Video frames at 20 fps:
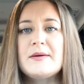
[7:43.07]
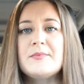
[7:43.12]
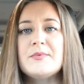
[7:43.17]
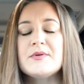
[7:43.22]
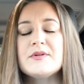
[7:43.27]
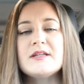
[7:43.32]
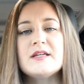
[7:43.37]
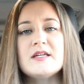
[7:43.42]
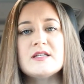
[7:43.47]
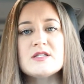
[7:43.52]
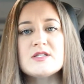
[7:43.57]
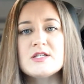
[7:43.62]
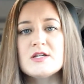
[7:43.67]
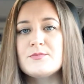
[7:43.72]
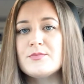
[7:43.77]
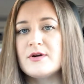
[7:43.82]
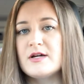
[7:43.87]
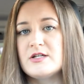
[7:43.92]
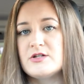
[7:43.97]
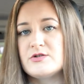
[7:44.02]
people to get
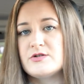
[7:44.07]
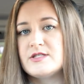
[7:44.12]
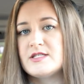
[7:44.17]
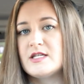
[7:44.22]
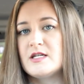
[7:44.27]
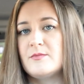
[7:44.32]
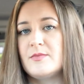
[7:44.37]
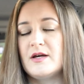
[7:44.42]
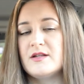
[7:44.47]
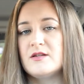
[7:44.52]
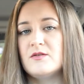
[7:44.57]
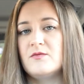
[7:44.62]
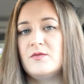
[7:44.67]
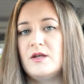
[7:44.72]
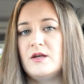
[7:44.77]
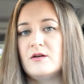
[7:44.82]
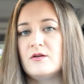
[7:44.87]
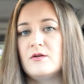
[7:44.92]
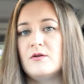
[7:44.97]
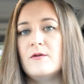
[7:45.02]
super interested about the
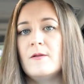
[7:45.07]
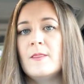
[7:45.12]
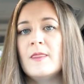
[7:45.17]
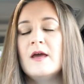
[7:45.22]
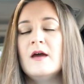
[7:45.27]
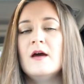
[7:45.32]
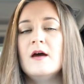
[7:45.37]
vehicle.